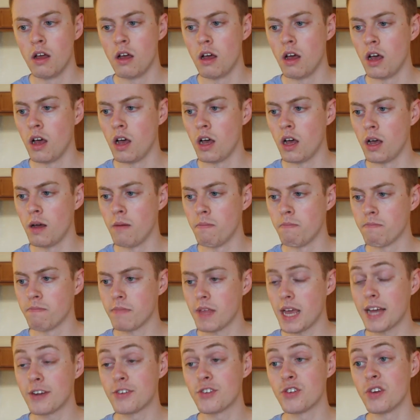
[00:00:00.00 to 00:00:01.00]

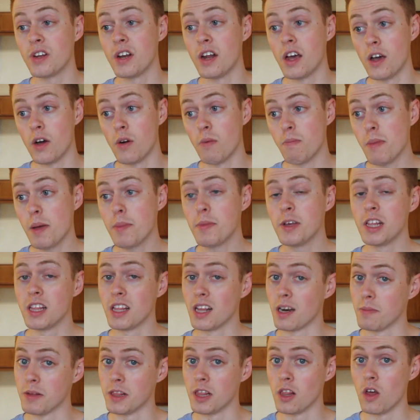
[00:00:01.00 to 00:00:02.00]
Actually no, maybe a
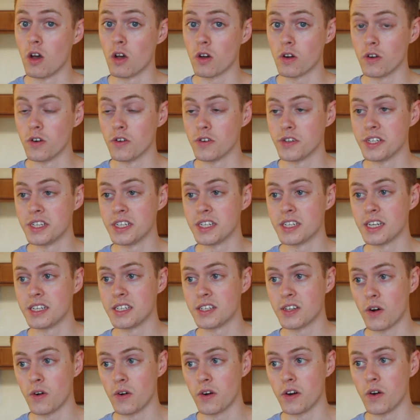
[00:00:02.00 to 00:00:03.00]
little bit longer since I
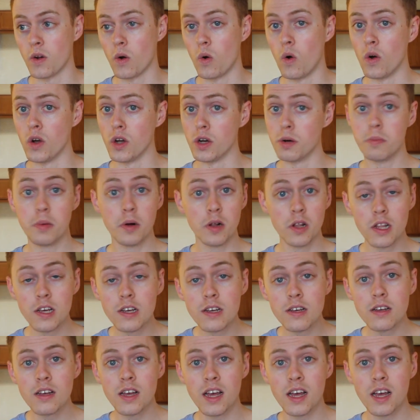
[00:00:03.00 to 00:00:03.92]
started oil pulling.